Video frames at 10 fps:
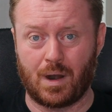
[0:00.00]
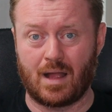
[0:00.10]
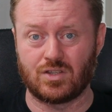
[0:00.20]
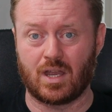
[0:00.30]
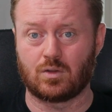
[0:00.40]

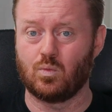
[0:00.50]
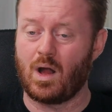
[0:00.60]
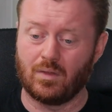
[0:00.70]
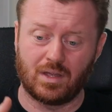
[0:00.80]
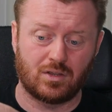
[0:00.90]
project.
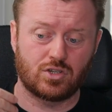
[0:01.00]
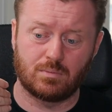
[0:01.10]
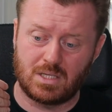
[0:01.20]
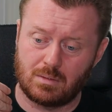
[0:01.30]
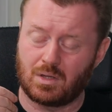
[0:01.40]
Well, then there
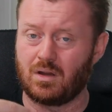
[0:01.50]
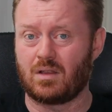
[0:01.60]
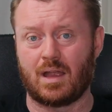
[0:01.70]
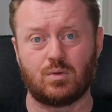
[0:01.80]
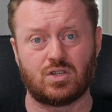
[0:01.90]
should be some clear
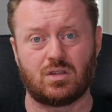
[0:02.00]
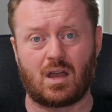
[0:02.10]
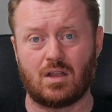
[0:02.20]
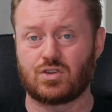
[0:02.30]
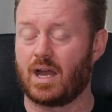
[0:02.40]
language in the
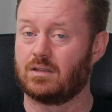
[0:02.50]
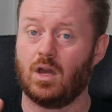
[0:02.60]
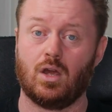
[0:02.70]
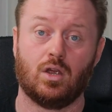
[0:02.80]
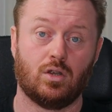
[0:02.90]
contract.
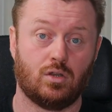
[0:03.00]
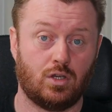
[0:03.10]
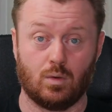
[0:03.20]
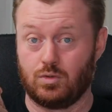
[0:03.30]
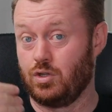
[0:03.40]

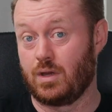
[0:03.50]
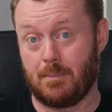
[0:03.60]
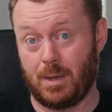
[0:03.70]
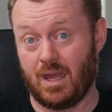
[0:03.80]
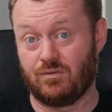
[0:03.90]
You know, do you
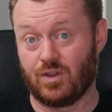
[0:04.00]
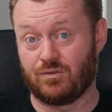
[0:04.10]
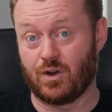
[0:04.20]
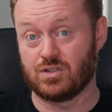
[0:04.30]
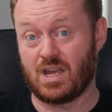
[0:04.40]
get paid for the
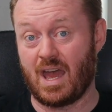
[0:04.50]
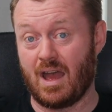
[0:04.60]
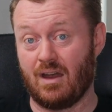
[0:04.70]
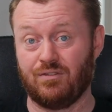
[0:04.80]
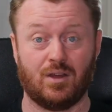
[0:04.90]
first
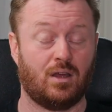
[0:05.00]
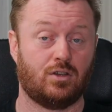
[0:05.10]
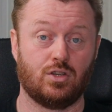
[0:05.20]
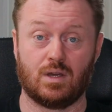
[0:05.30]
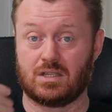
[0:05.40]
half?
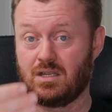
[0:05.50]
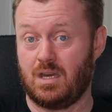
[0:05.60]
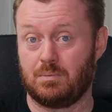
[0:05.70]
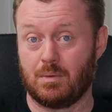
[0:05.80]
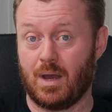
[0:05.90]
Do you get to
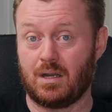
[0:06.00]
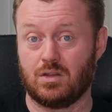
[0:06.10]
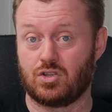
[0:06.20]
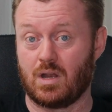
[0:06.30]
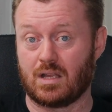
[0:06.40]
keep the money
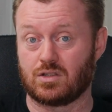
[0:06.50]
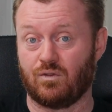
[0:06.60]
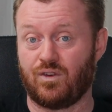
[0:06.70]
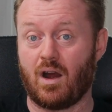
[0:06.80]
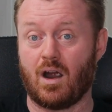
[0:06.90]
that you got so
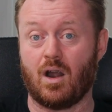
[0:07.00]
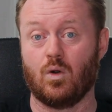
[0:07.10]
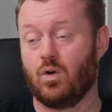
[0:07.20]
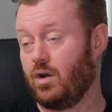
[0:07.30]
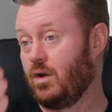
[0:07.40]

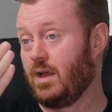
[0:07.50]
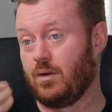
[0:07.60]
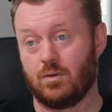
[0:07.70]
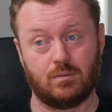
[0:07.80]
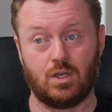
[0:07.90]
far? Or,
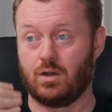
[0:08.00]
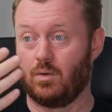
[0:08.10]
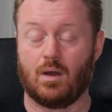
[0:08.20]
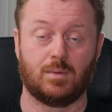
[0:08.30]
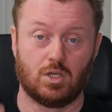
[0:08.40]
you
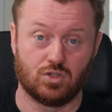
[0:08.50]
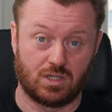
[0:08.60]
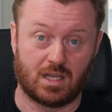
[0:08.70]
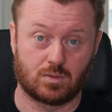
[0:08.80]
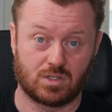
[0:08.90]
know, I mean, usually
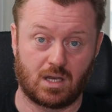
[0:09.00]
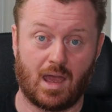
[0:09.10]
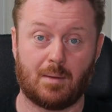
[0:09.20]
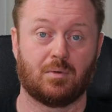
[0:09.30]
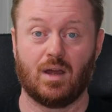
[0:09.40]
that's what's gonna
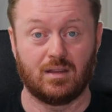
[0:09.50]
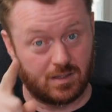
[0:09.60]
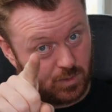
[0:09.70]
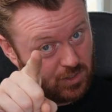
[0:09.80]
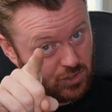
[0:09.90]
happen, right?
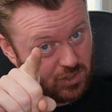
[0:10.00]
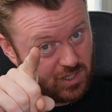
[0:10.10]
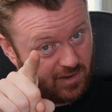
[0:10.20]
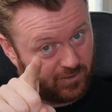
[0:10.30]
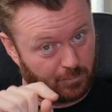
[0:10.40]
That's why you charge
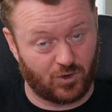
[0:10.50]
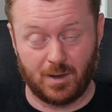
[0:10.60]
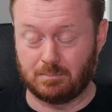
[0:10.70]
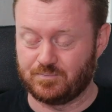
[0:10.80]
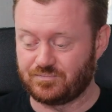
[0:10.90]
half up
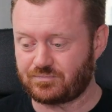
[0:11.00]
front.